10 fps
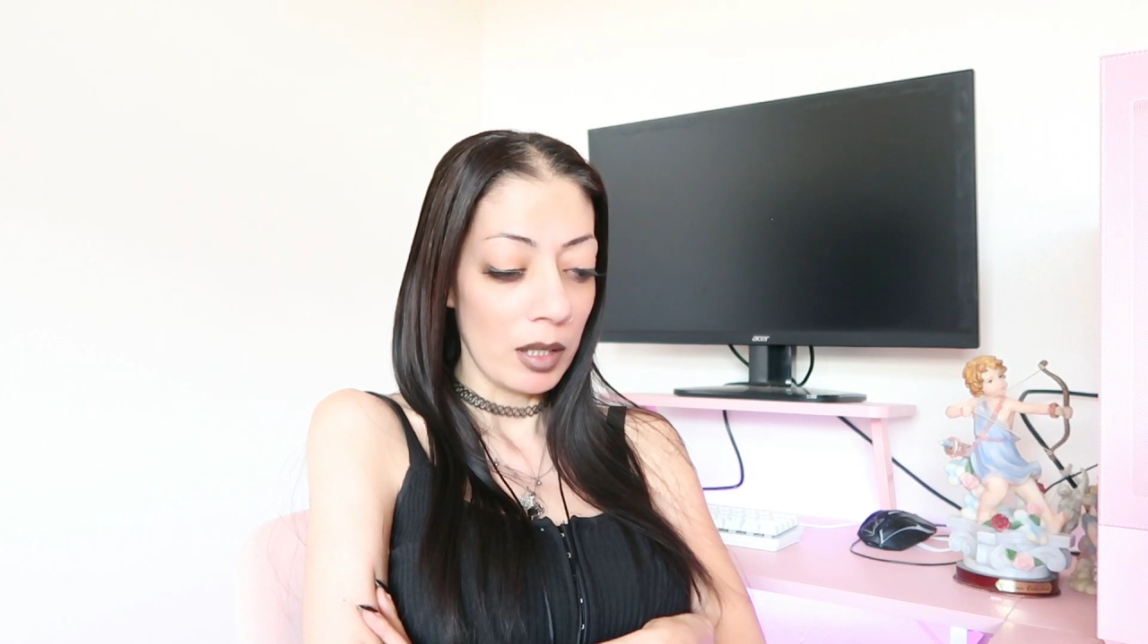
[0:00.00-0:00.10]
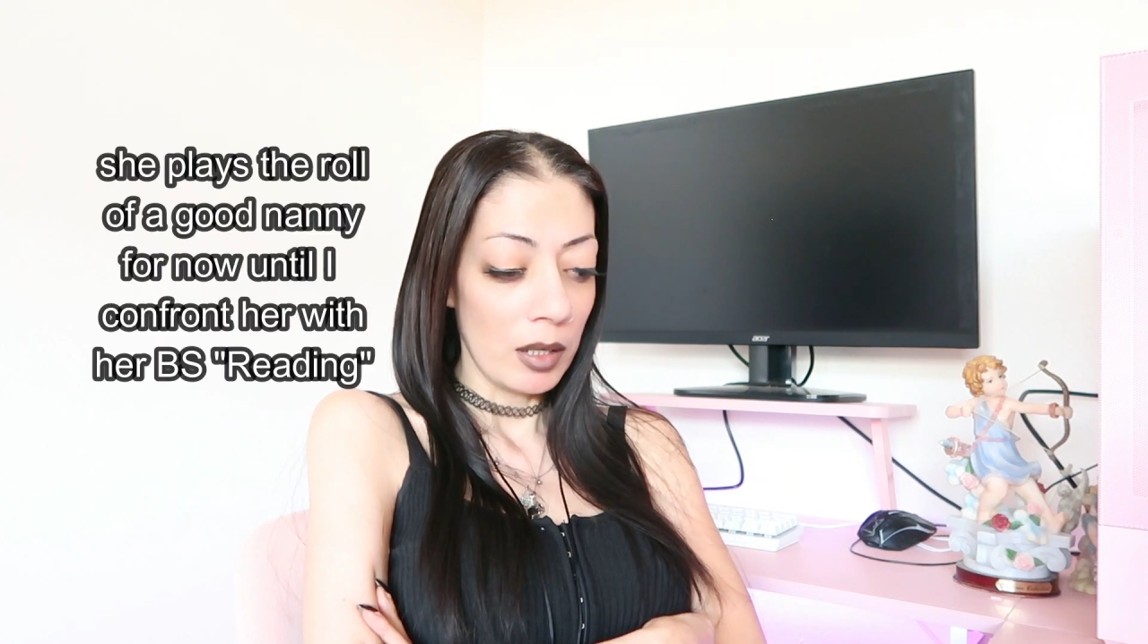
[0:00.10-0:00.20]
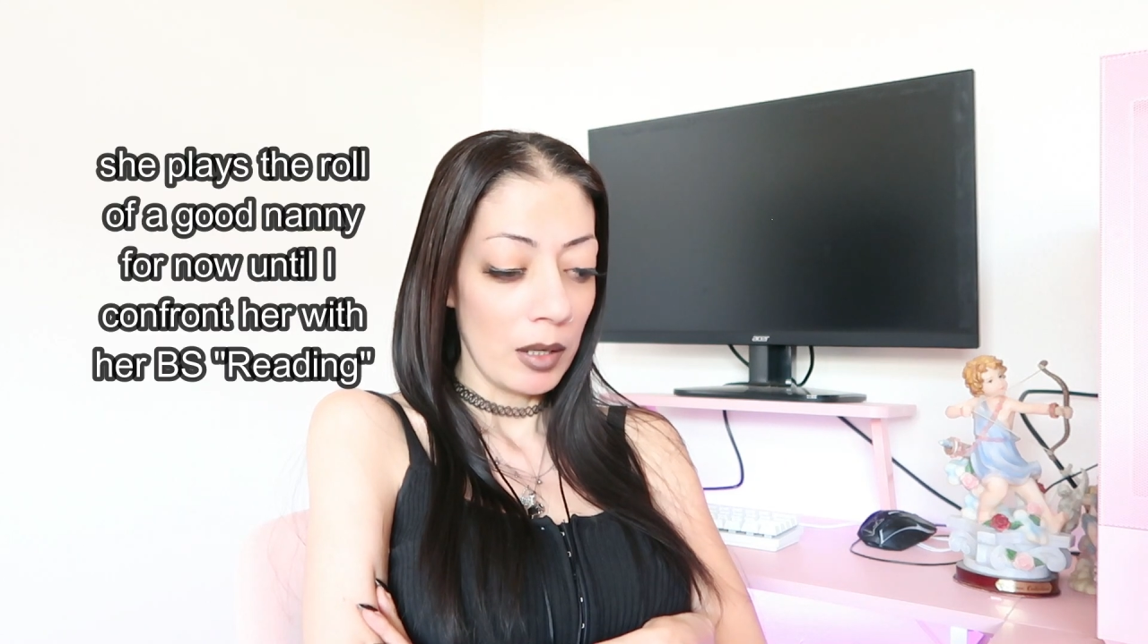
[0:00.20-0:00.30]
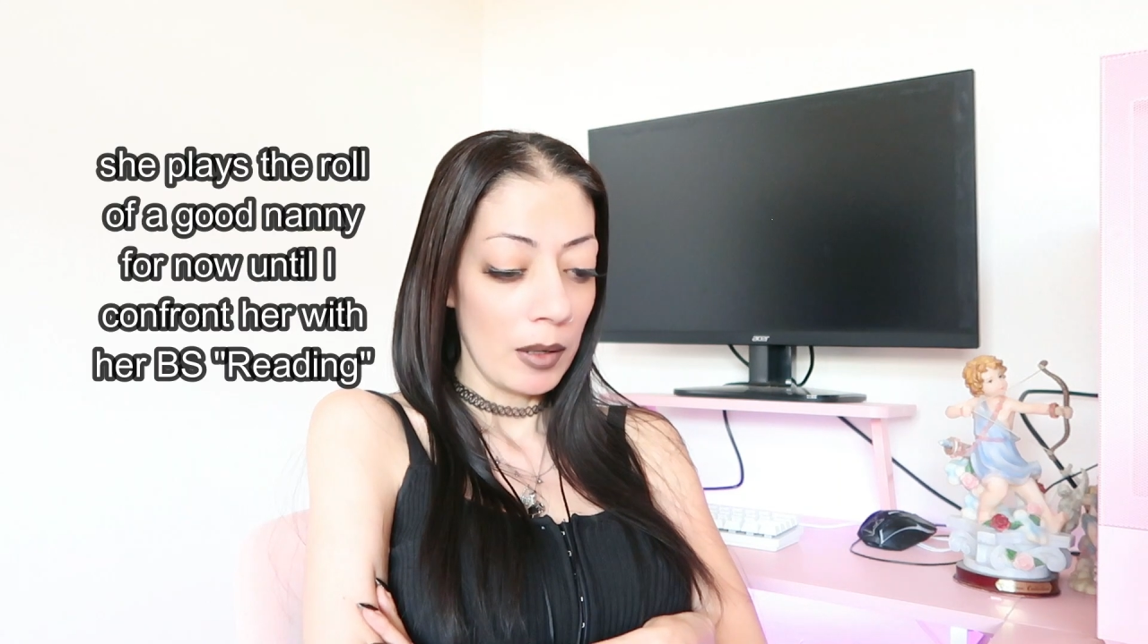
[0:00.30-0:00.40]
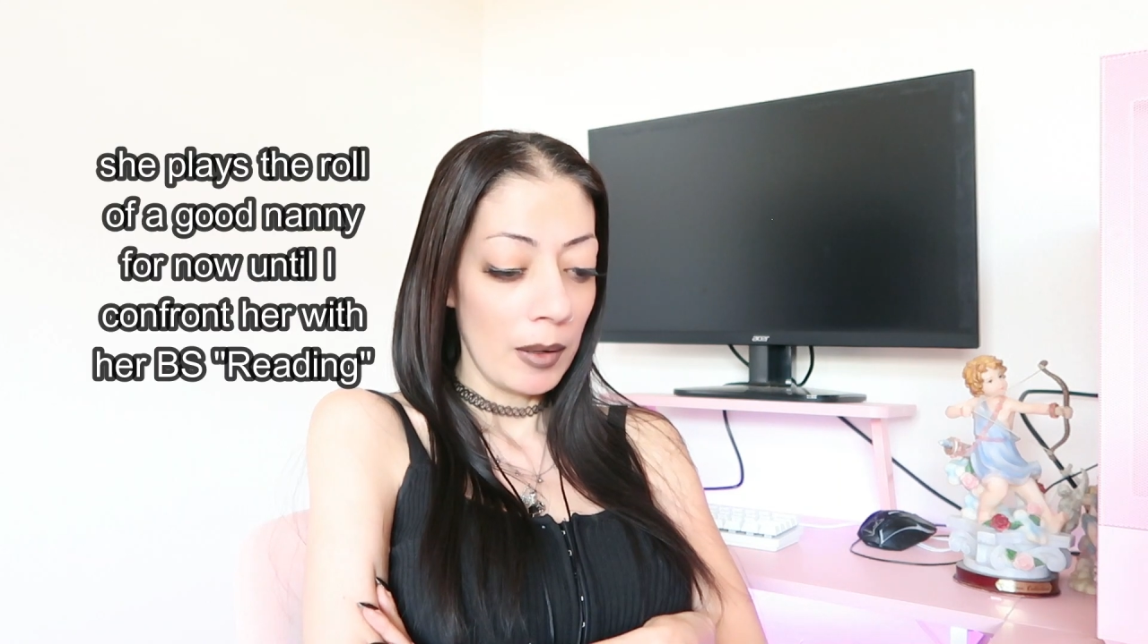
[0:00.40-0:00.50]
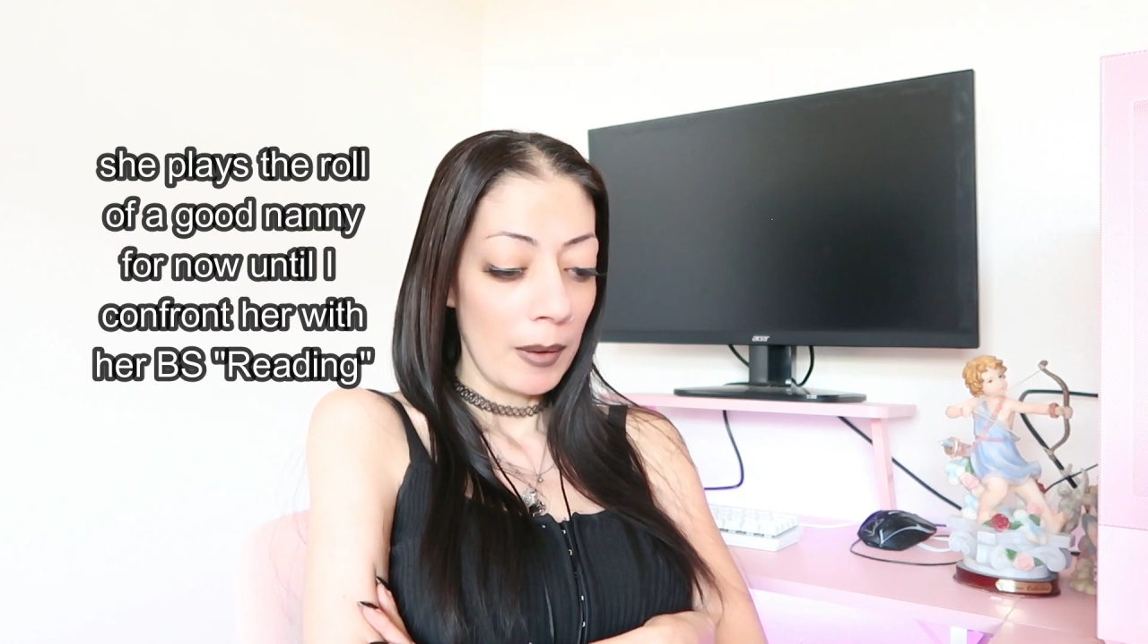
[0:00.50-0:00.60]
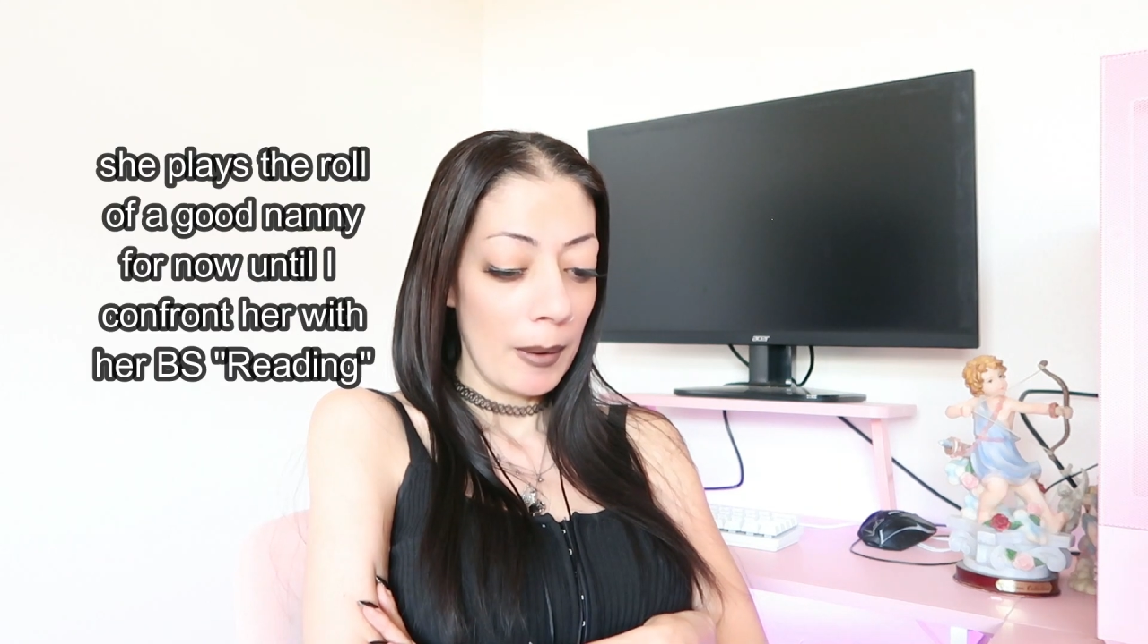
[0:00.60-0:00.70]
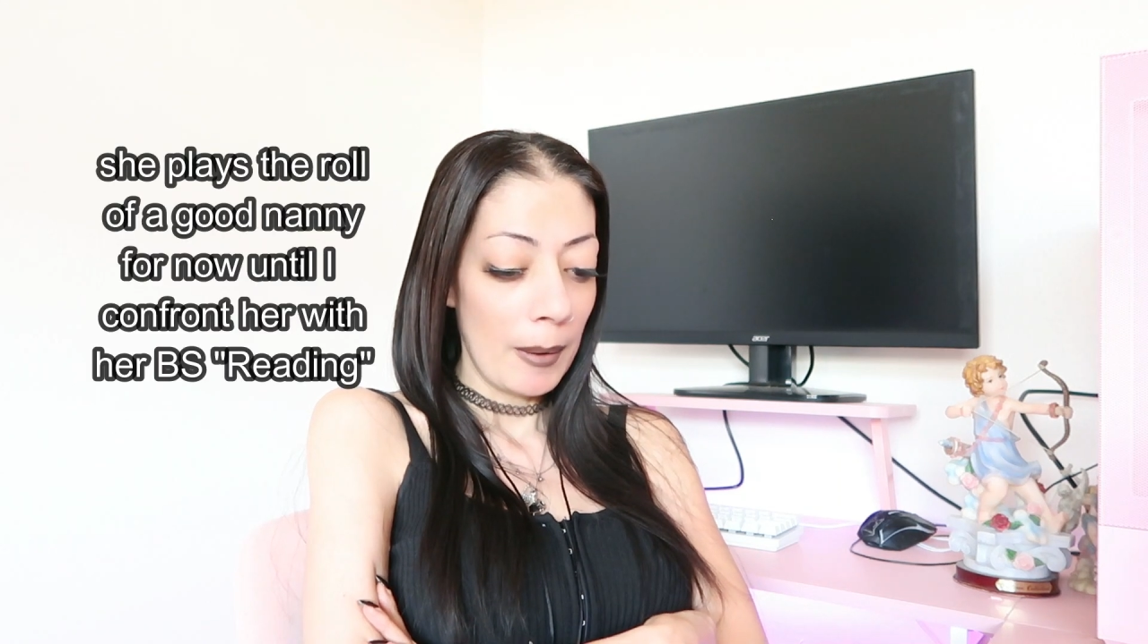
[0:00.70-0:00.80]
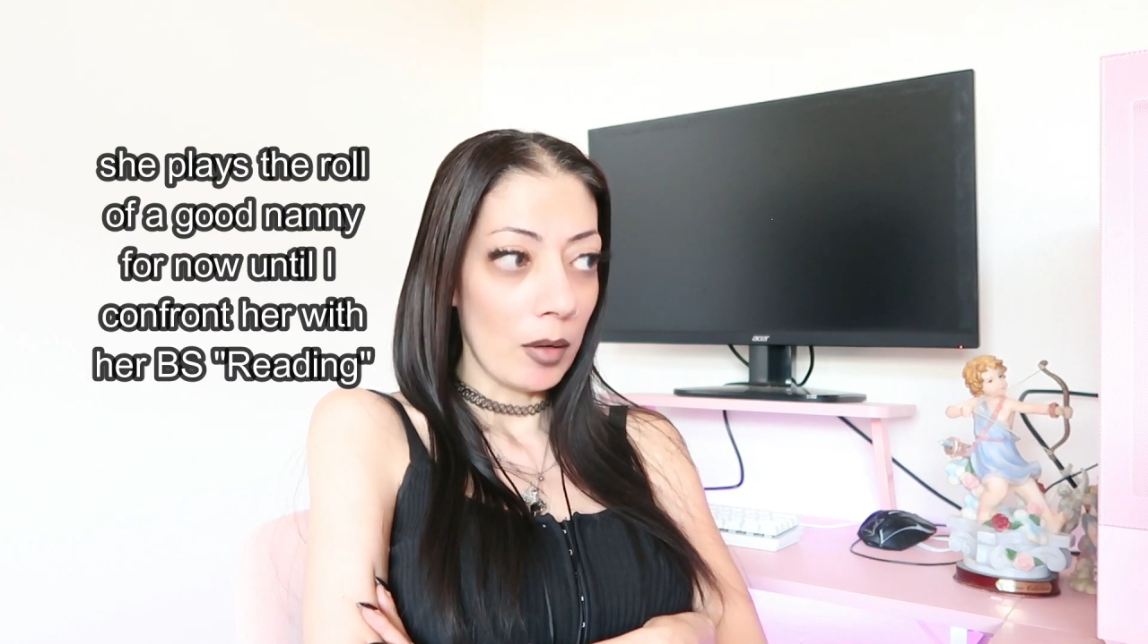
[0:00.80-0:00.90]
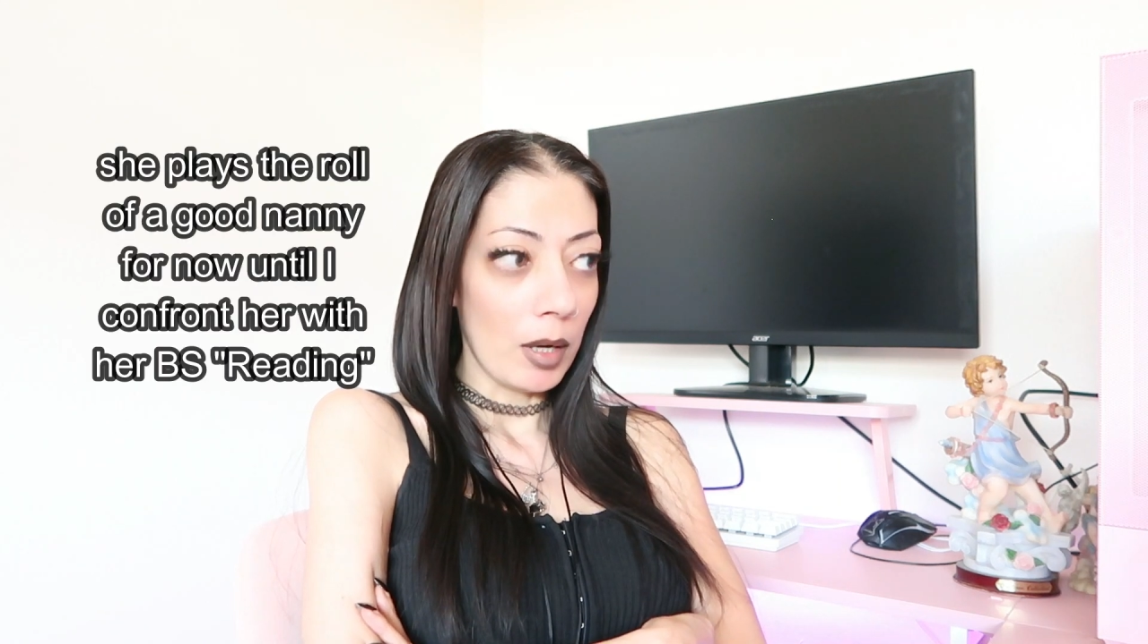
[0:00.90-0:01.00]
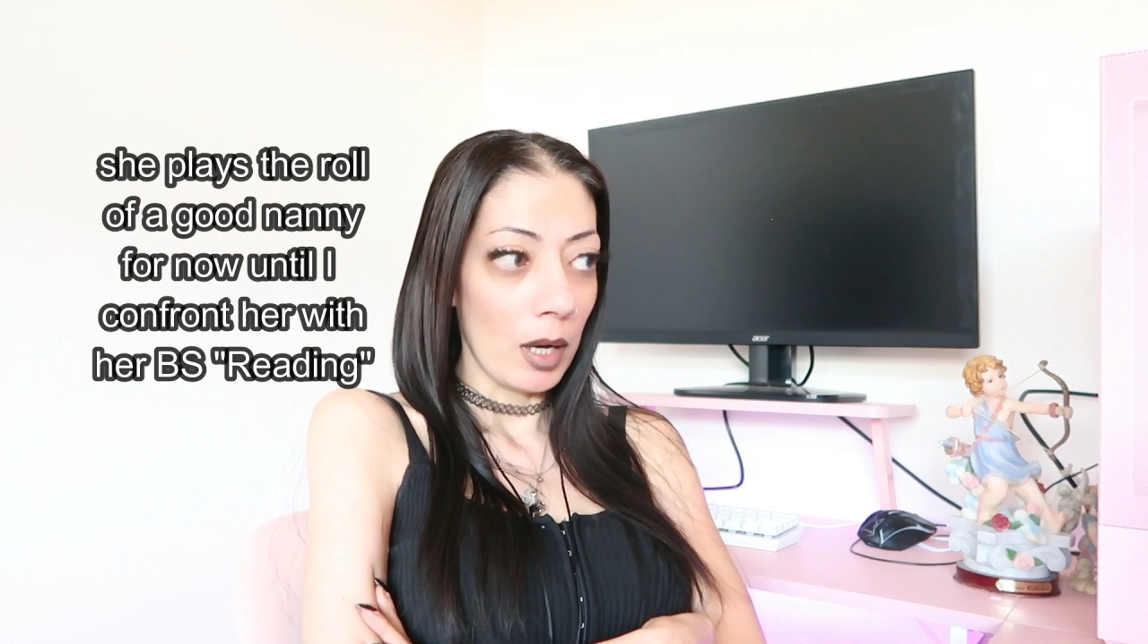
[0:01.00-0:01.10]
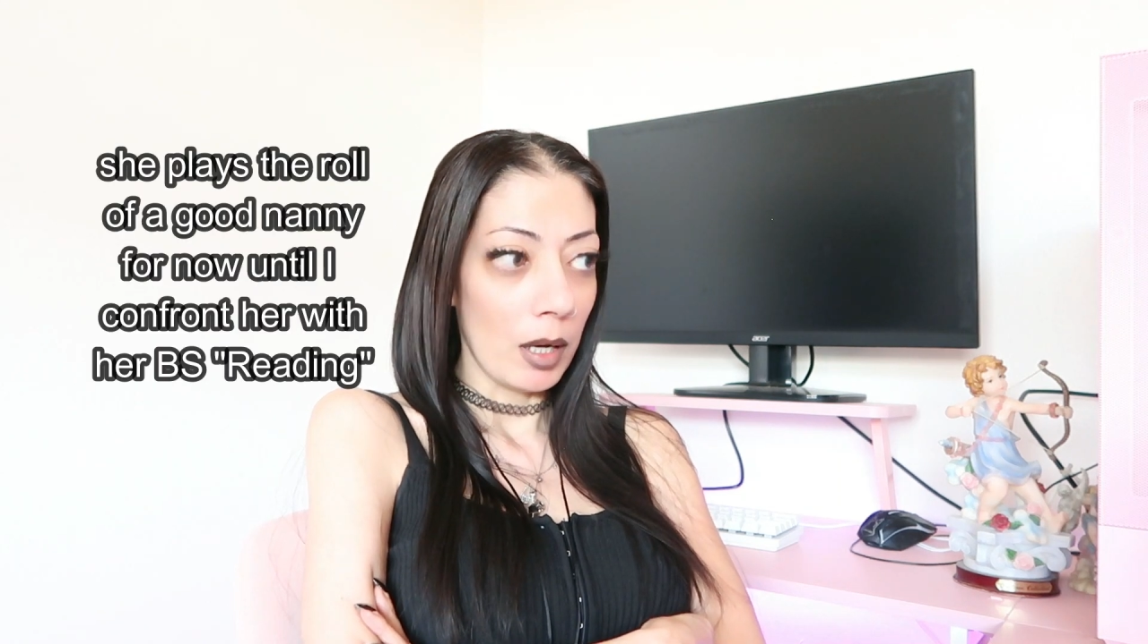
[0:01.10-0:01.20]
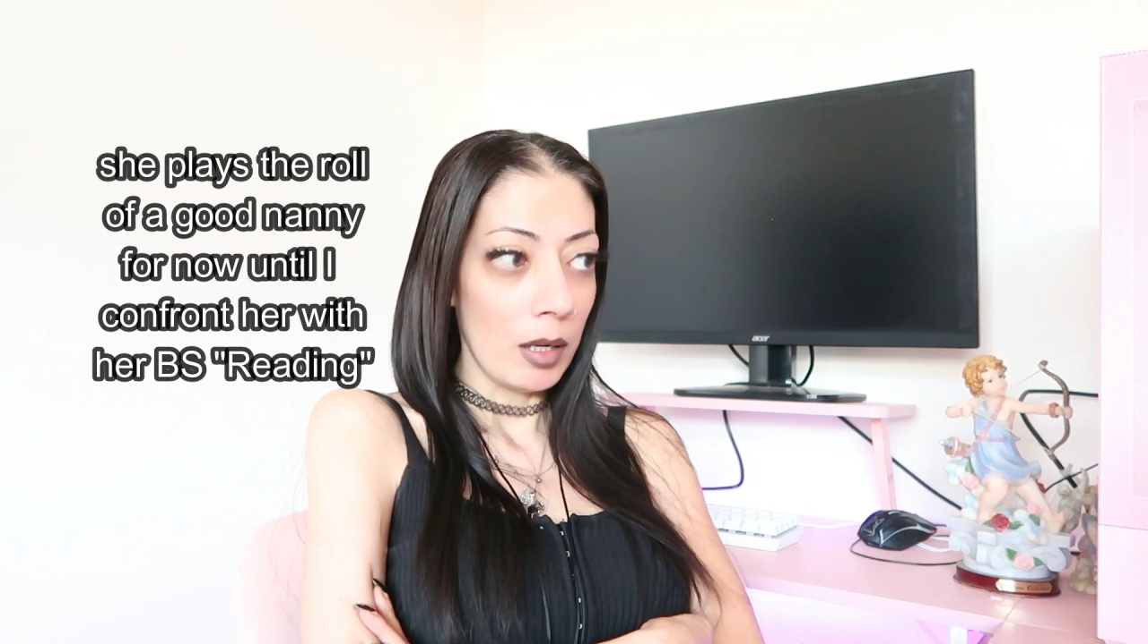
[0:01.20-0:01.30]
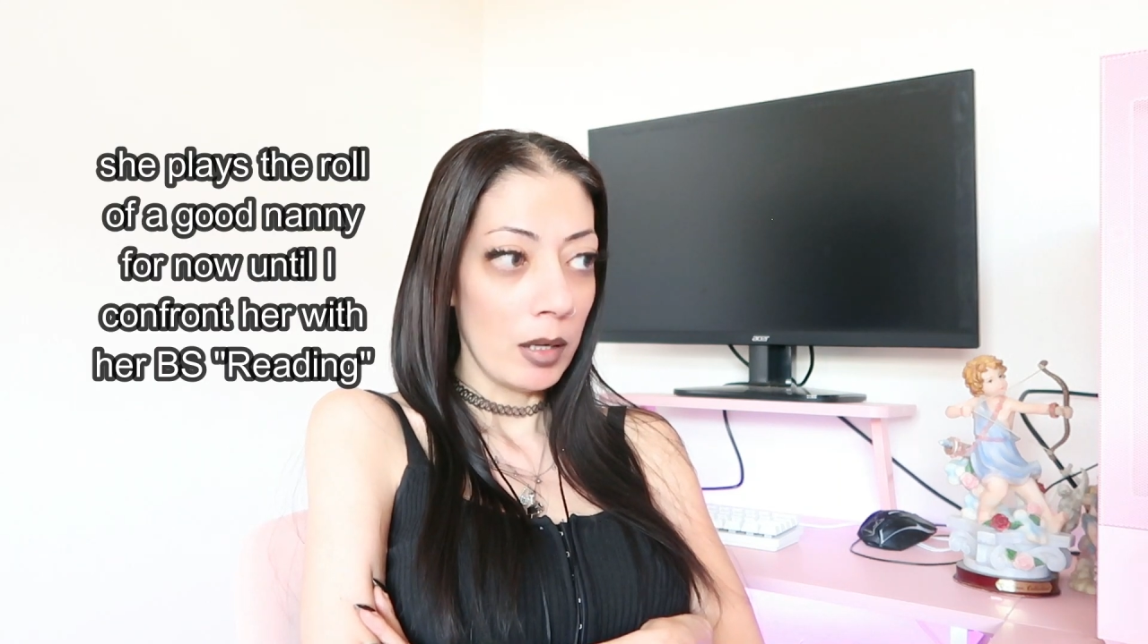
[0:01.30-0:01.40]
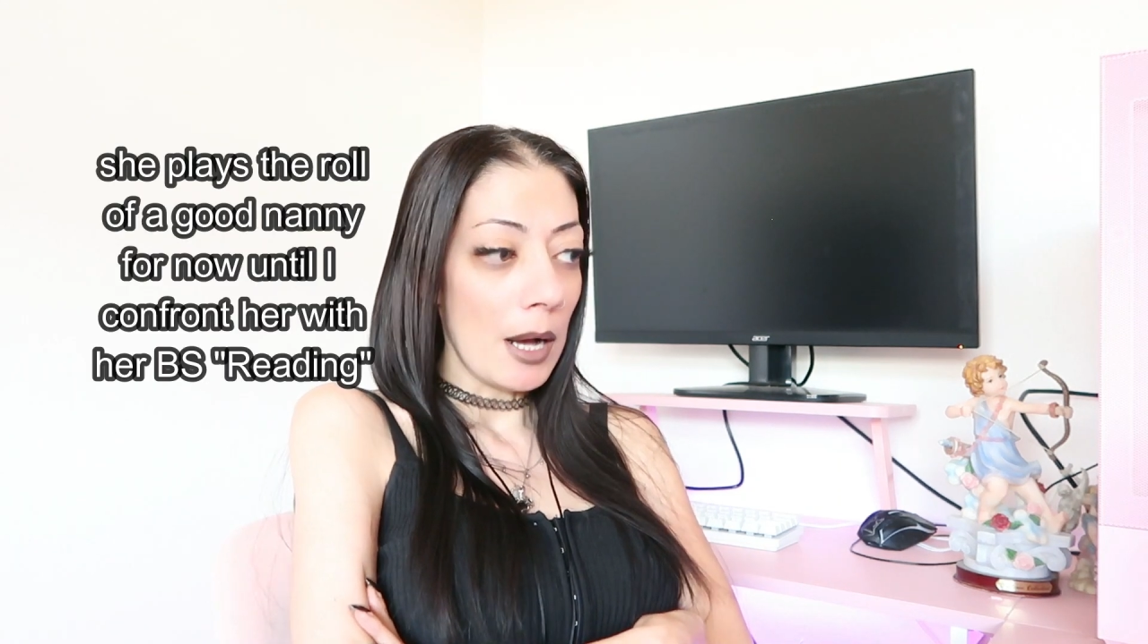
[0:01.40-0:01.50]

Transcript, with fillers: of course. Okay.